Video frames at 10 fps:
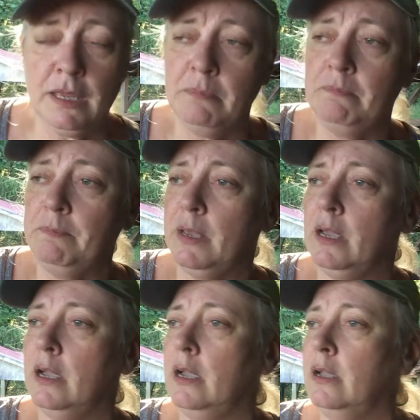them,
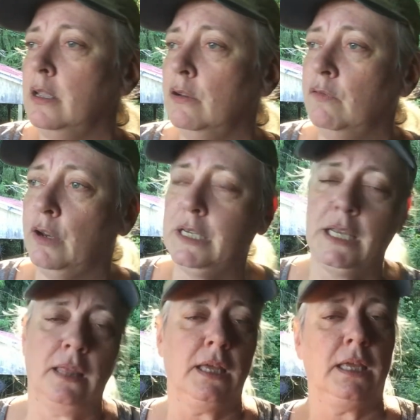very
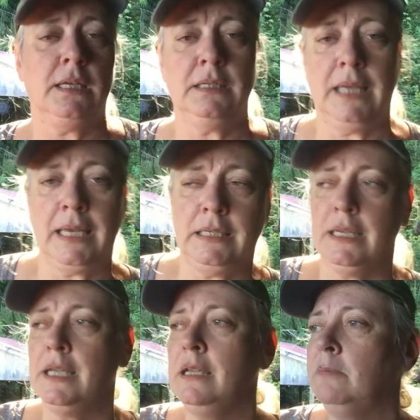delicate, dainty.